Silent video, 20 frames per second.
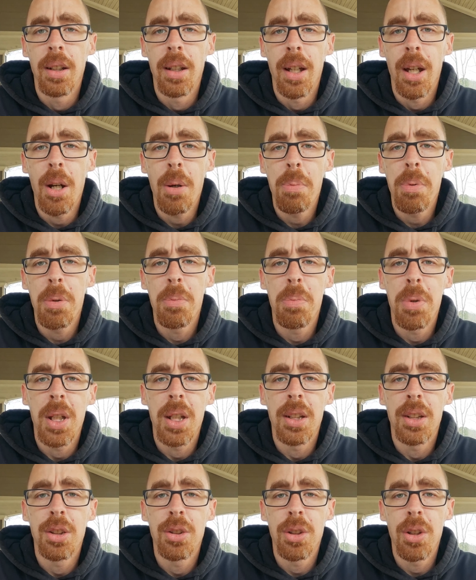helping
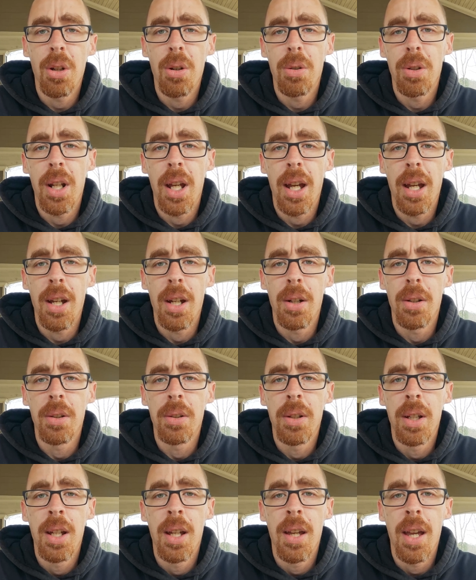me slow
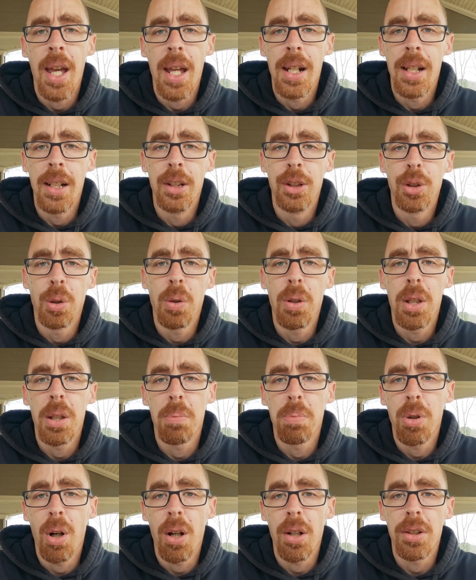down and enjoy the
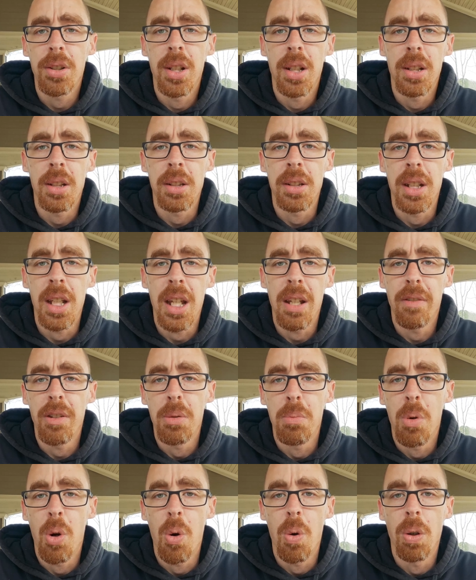process even
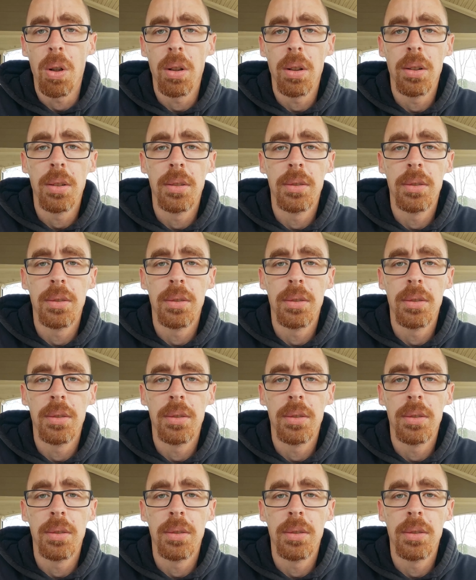more.